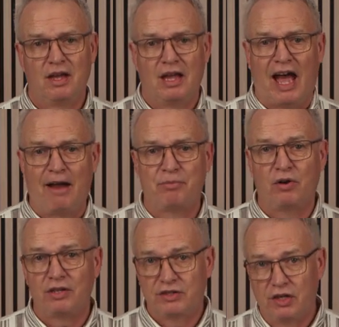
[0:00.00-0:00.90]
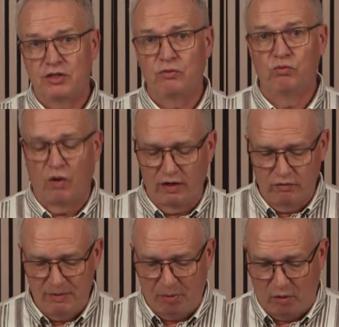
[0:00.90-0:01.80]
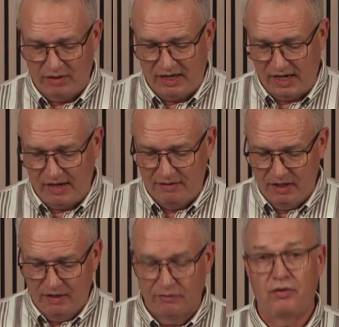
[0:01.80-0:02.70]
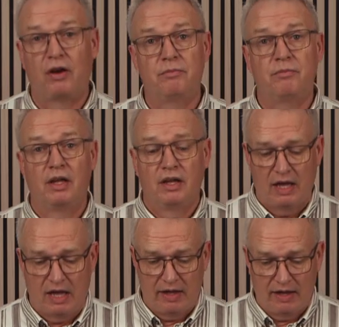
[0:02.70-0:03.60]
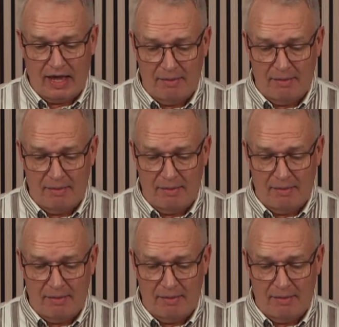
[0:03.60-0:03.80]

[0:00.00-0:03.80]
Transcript: I brought just one report here from uh, a